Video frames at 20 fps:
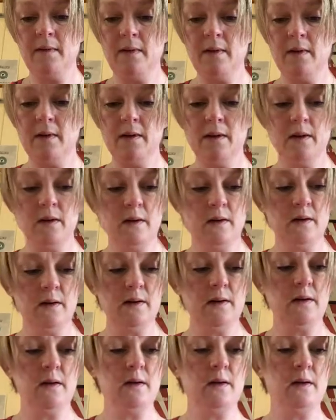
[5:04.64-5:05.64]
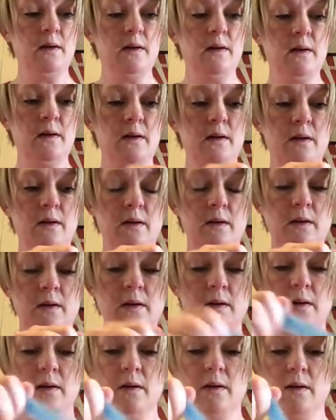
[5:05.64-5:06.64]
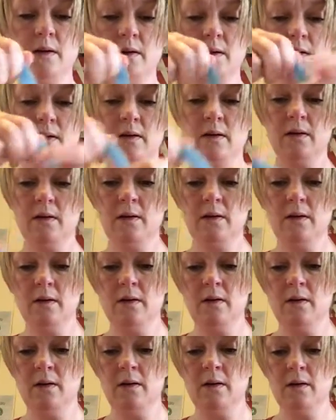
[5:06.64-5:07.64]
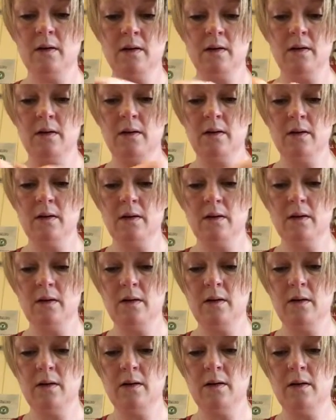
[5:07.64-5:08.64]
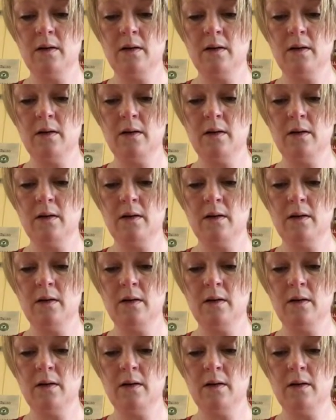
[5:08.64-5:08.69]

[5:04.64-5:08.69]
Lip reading: [no speech]